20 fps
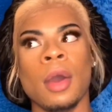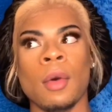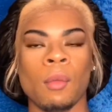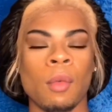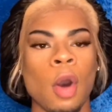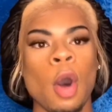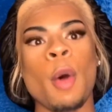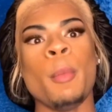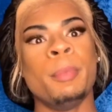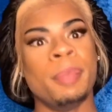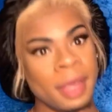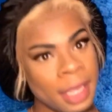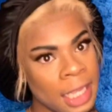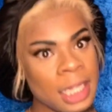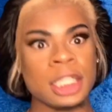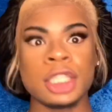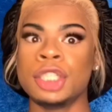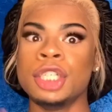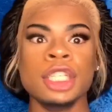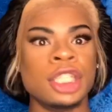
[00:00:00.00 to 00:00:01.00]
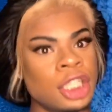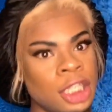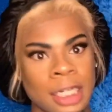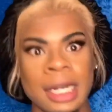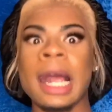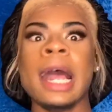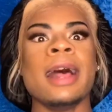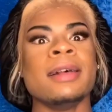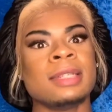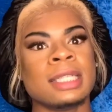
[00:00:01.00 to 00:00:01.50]
Well, bitch, you
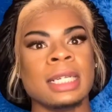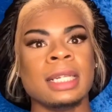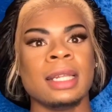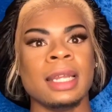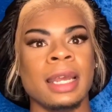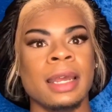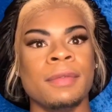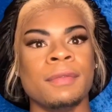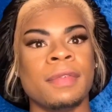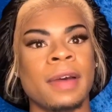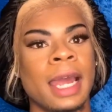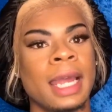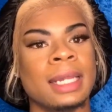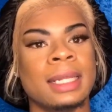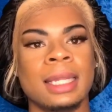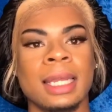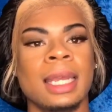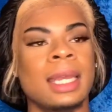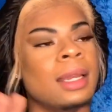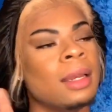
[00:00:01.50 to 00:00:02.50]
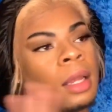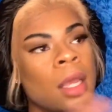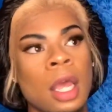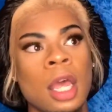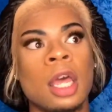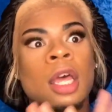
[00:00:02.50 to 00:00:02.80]
shouldn't have sent the invite then.